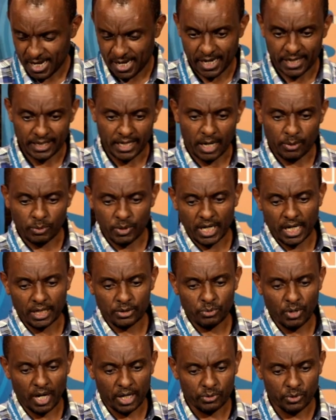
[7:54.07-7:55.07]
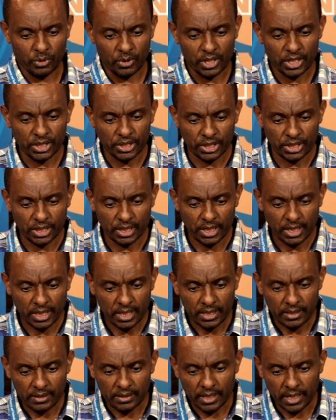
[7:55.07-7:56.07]
And I would like to acknowledge
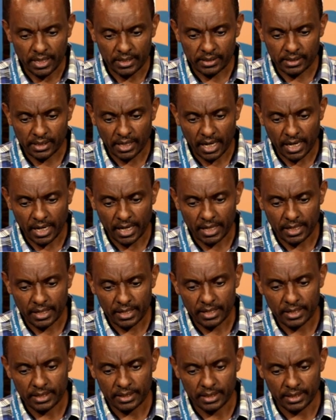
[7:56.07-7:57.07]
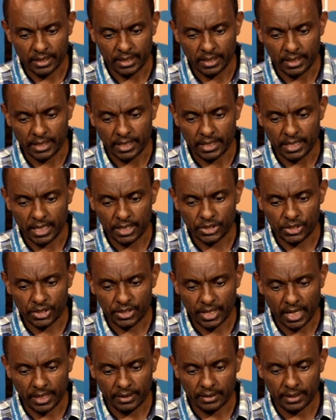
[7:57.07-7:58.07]
CSIR
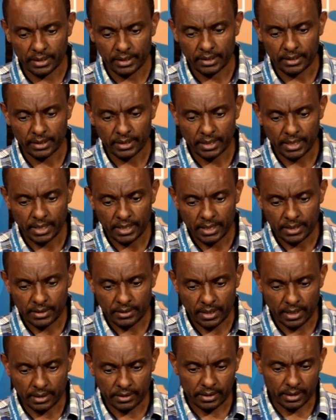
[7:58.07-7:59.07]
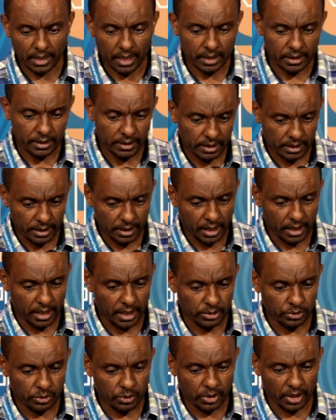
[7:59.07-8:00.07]
Energy Centre, CSIR
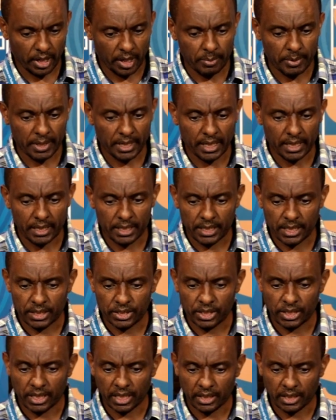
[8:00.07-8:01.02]
Electrochemical Energy